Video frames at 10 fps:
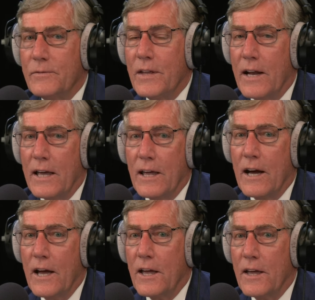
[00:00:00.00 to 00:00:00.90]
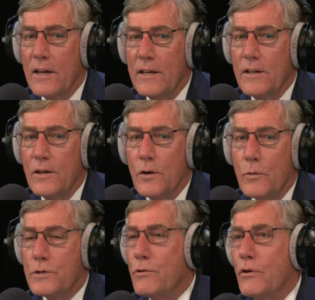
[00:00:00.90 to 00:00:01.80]
then I, I
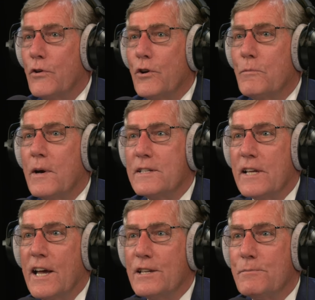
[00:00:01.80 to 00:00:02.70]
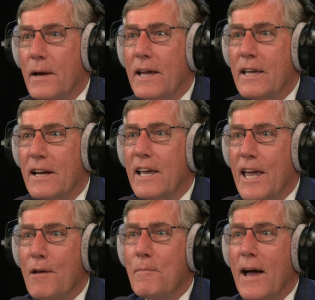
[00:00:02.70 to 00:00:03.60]
was recruited by Zions Bank, and I
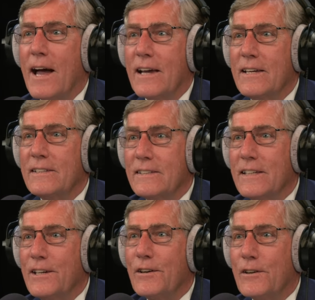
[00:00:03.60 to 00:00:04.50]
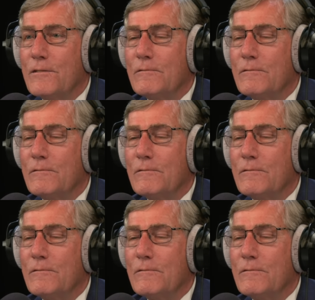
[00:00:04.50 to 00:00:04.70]
came back here.